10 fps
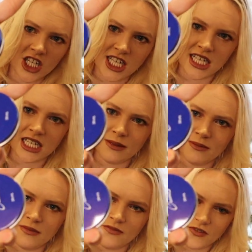
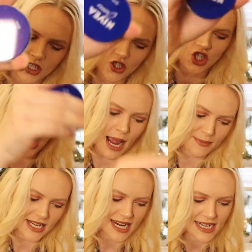cream for
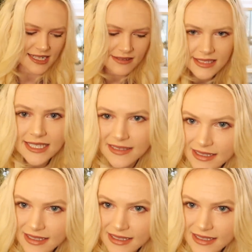chapped hands.